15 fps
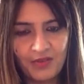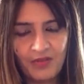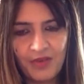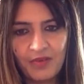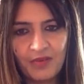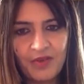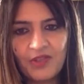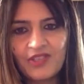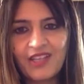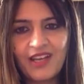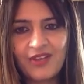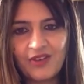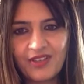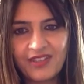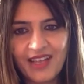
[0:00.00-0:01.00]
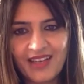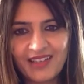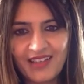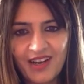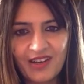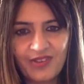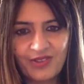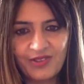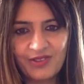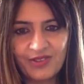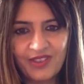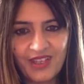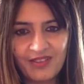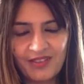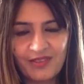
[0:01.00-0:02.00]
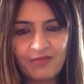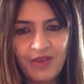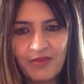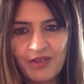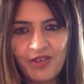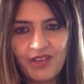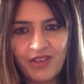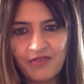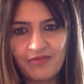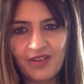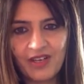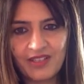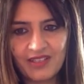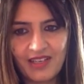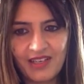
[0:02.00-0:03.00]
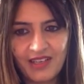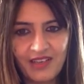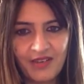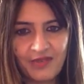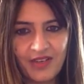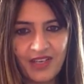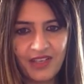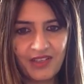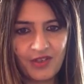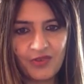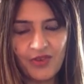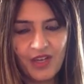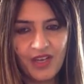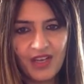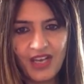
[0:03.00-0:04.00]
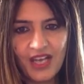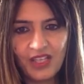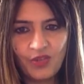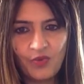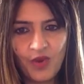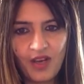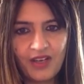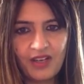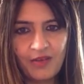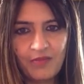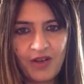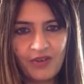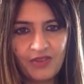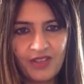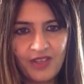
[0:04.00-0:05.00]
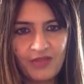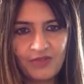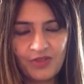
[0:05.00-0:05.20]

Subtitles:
Maybe because I got that card also that maybe your loved ones are a little away and you're worrying about them.